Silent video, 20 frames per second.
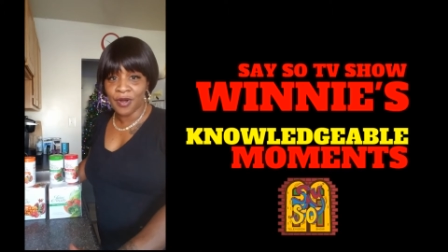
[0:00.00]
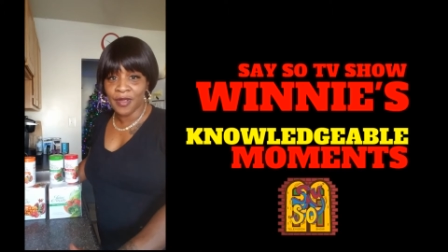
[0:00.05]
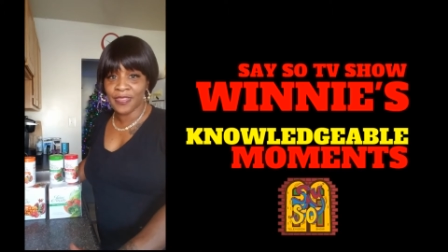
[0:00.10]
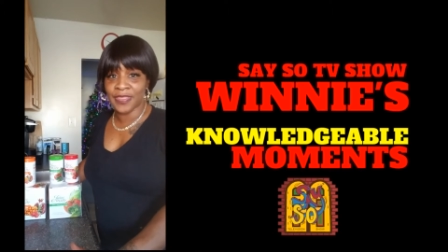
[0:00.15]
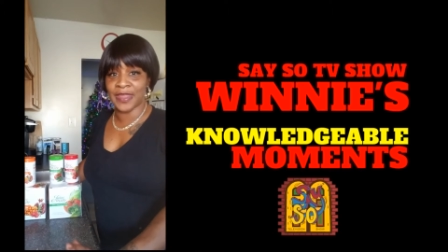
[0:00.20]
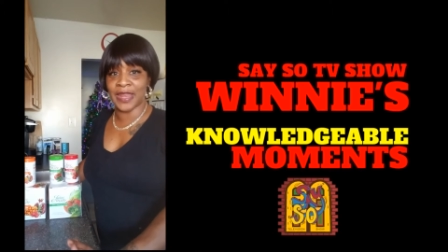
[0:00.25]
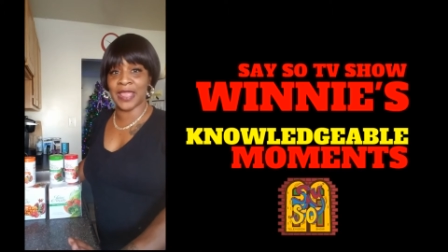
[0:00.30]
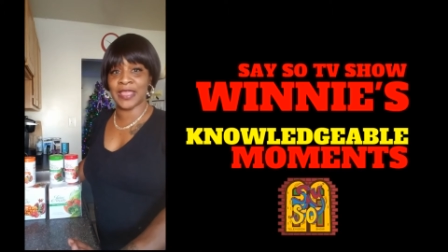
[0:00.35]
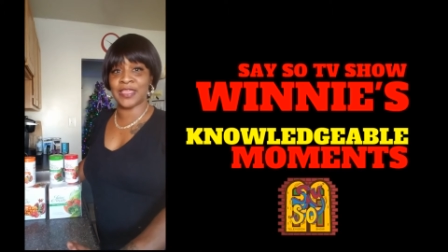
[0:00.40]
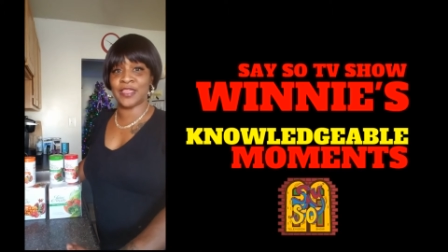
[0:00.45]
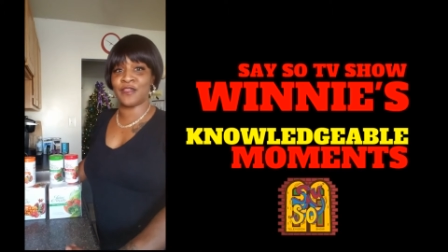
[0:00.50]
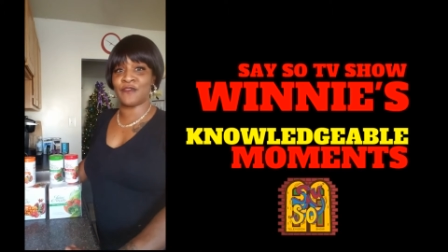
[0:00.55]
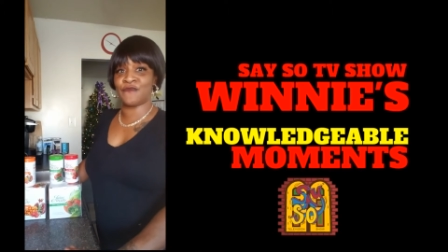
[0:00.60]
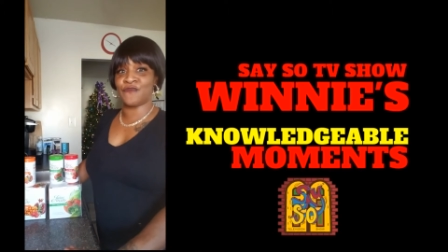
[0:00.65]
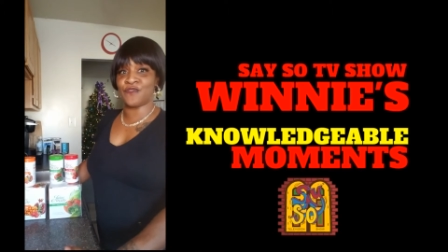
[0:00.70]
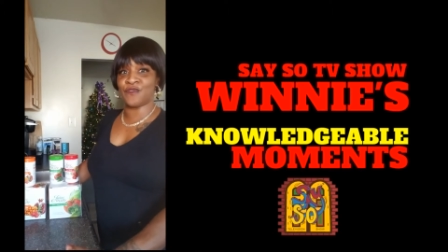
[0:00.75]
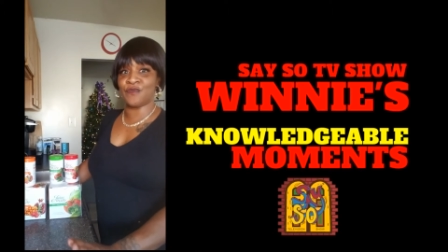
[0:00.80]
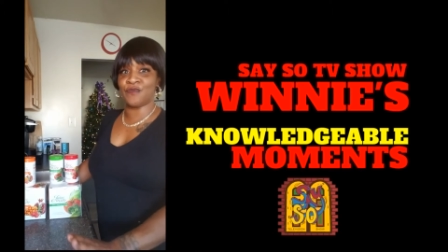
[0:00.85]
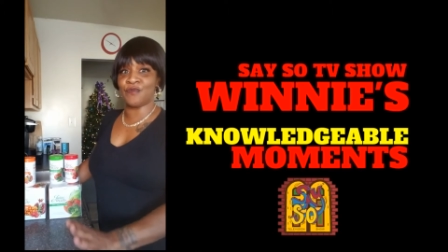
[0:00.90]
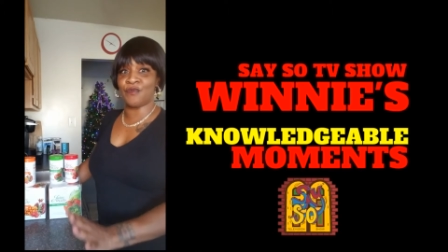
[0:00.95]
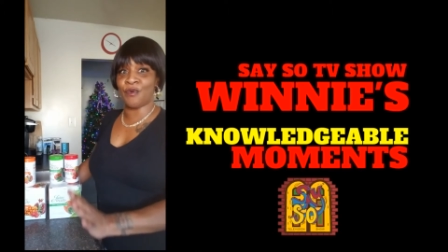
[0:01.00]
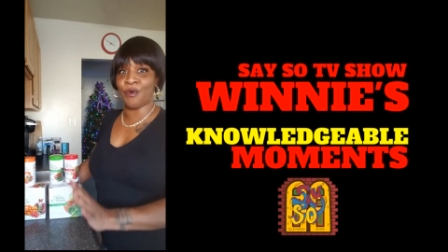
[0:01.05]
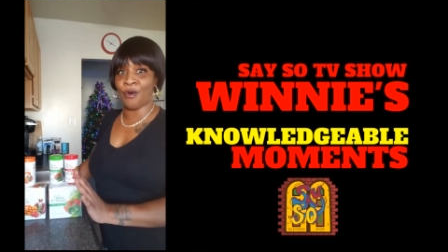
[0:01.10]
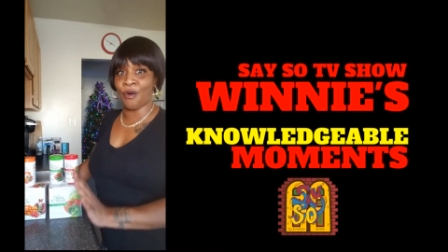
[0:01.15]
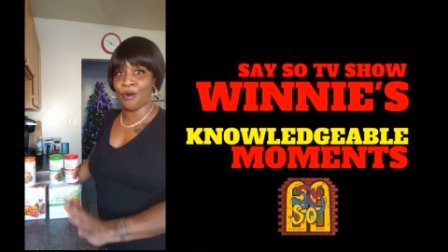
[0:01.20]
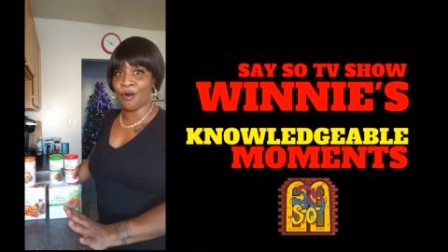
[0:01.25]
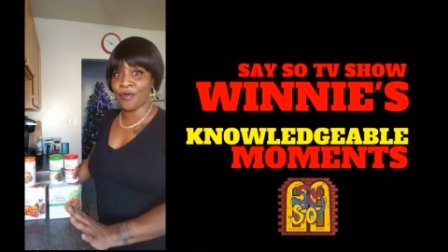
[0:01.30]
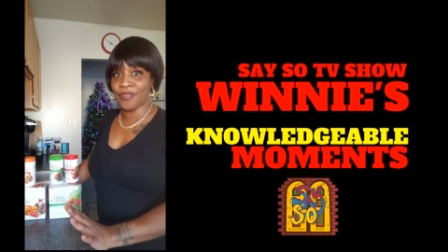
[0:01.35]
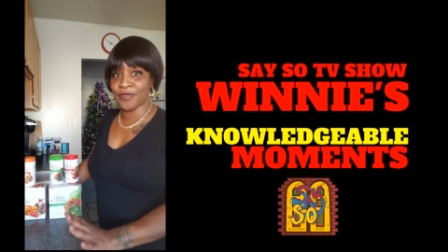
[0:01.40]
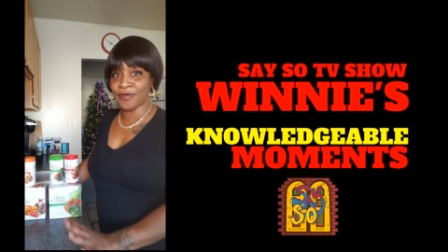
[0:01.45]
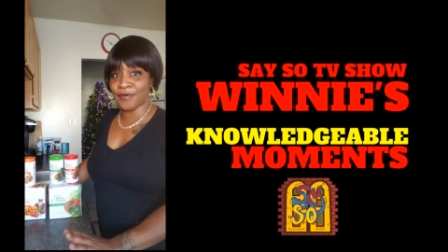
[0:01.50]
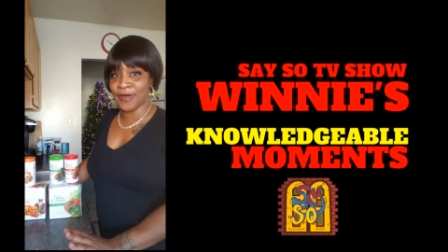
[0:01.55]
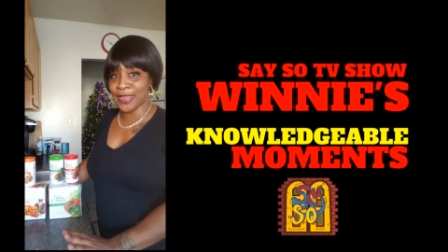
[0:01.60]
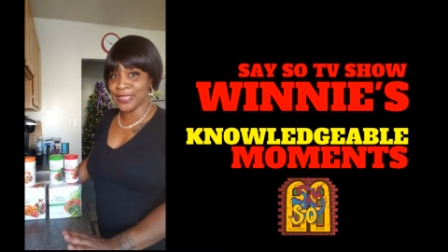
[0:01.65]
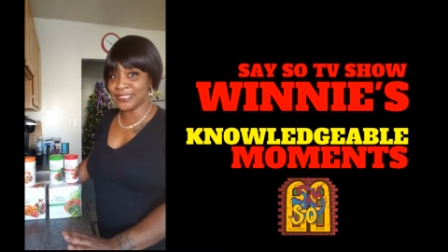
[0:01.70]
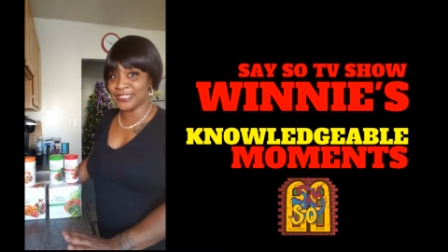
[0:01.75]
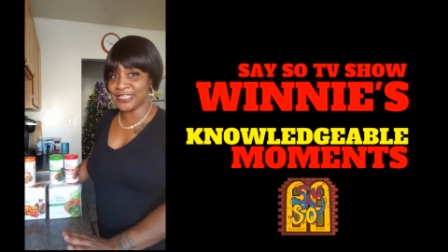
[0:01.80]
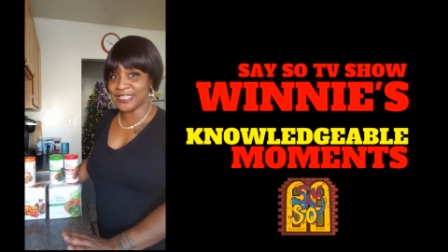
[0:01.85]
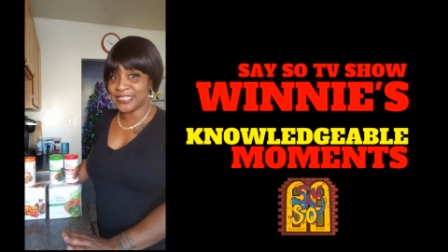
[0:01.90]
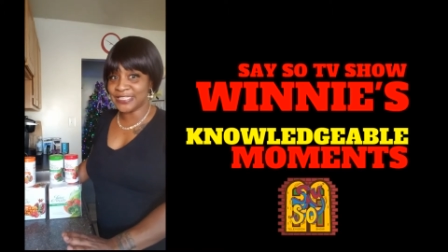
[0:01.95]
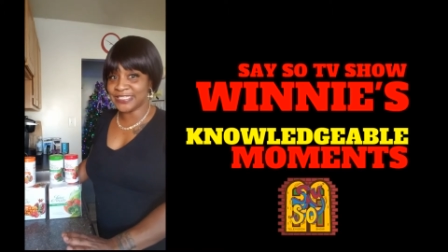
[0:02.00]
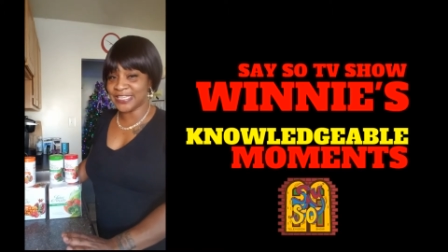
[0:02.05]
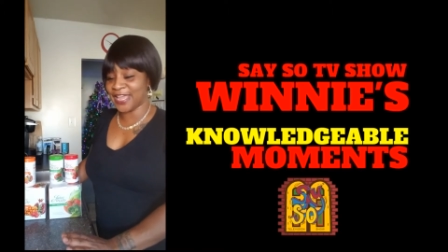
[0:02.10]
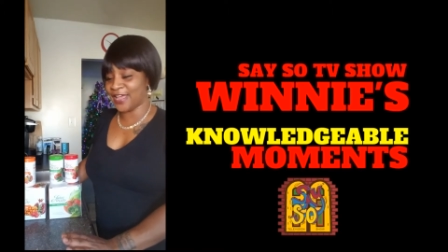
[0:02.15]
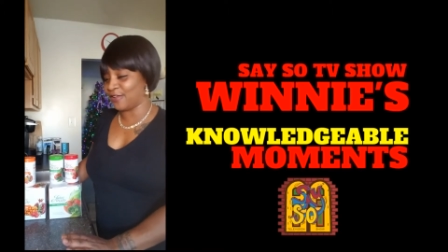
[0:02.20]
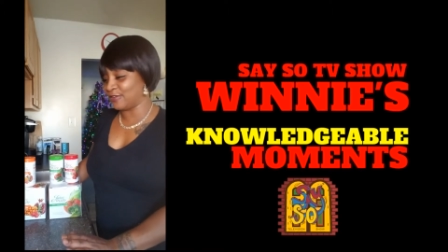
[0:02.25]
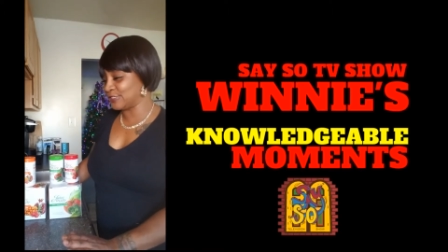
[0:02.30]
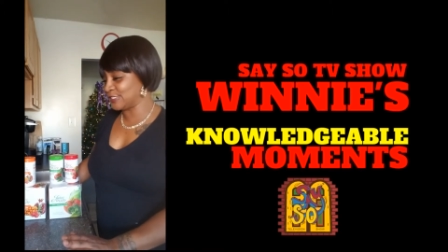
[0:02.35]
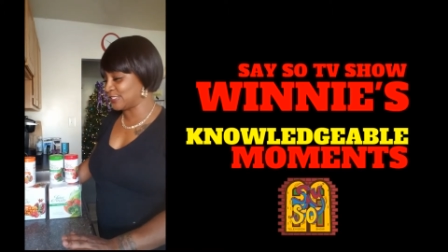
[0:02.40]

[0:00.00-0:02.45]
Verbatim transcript: that I give you all the great details.